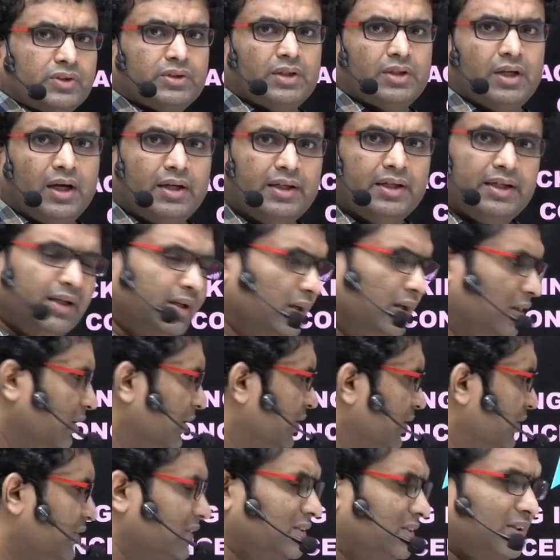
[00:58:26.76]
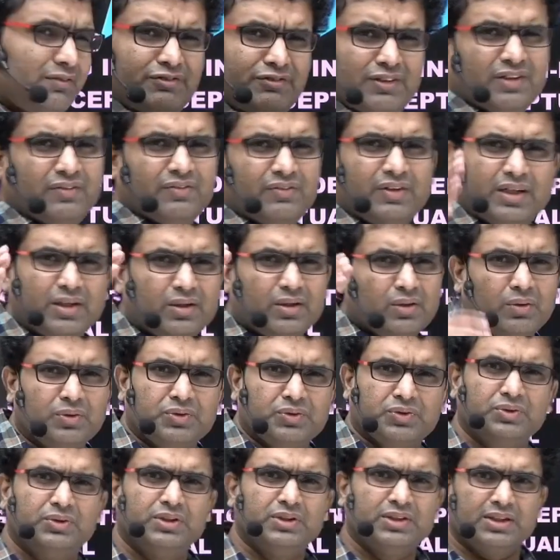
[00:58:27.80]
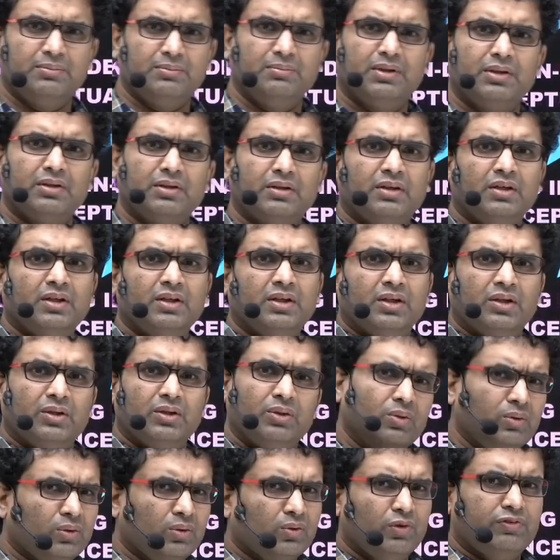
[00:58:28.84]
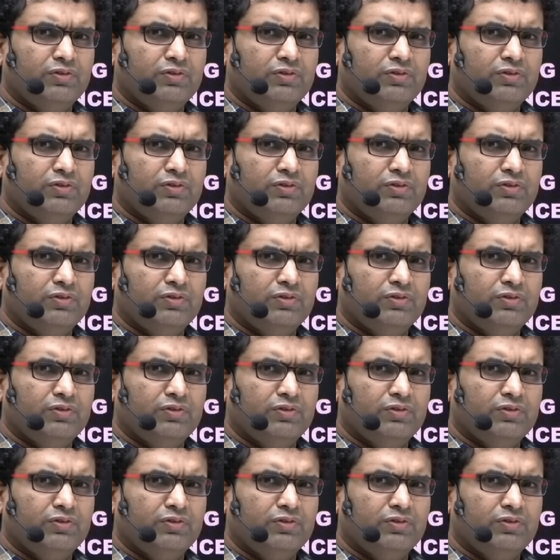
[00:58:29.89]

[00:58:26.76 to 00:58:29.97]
until unless somewhere very close to December. Don't go for